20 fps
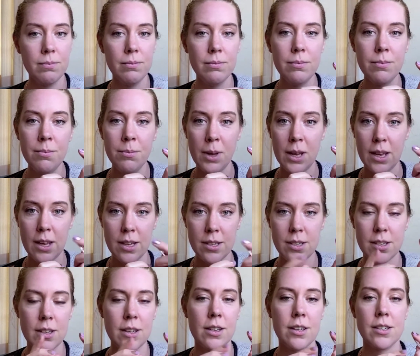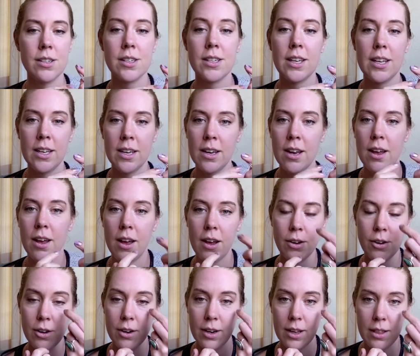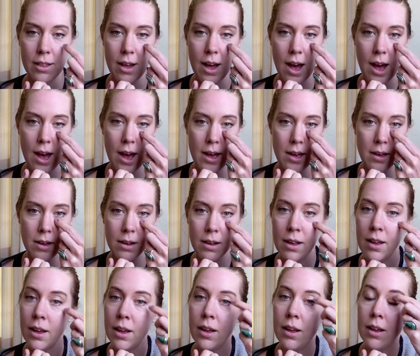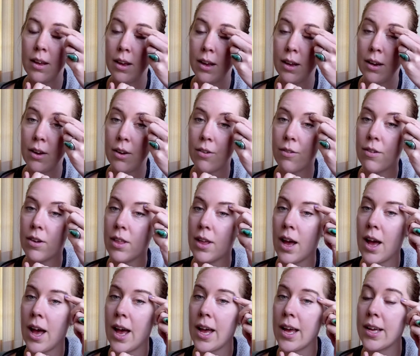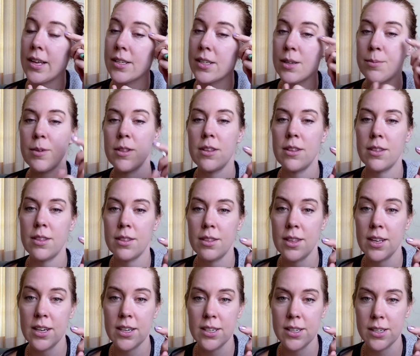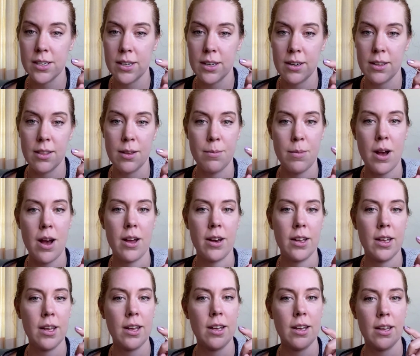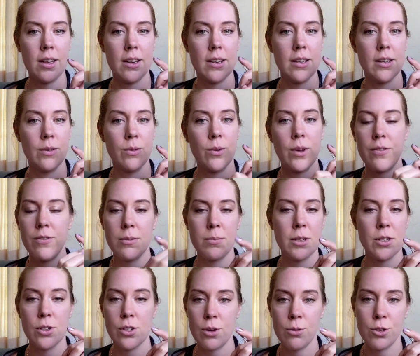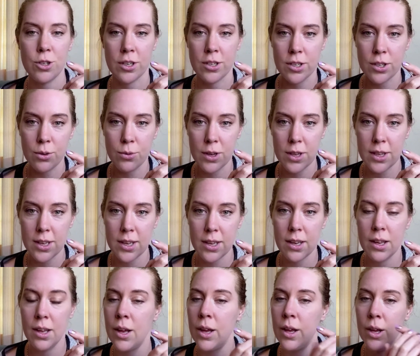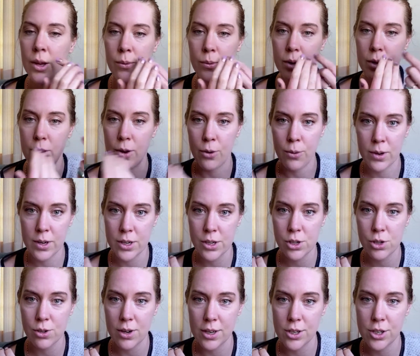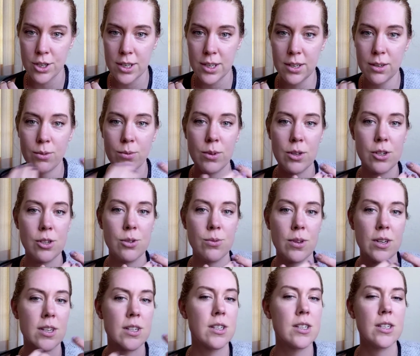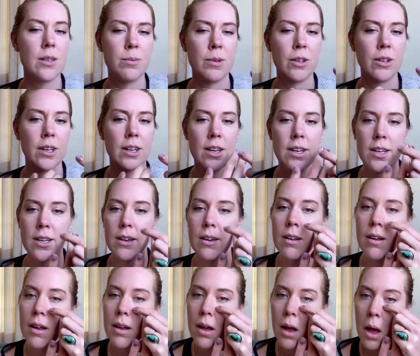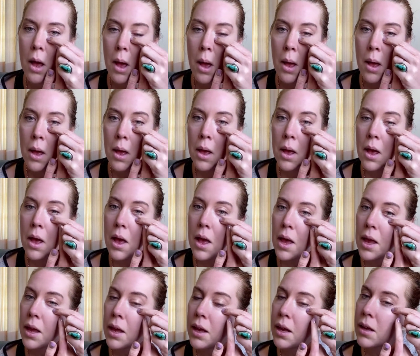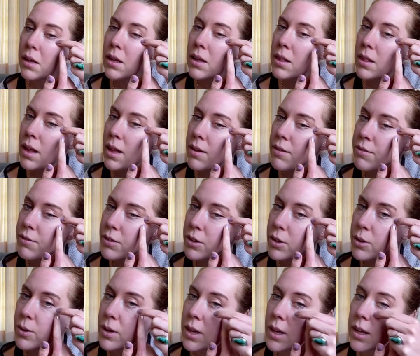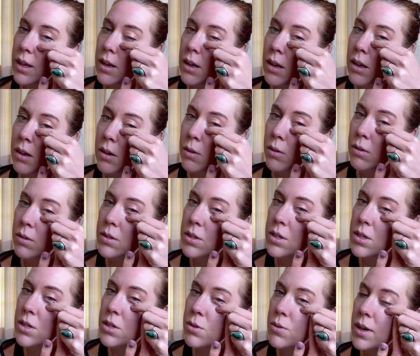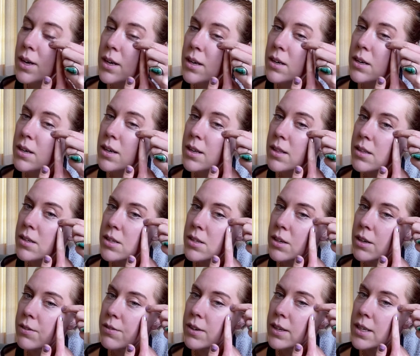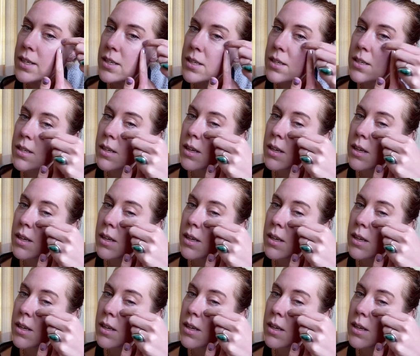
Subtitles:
because the skin underneath the eye and over the eye is some of the thinnest skin in the body, and we have to be so gentle with it. We don't want to stretch it, we just want to stimulate it. And get that fluid just right underneath the surface.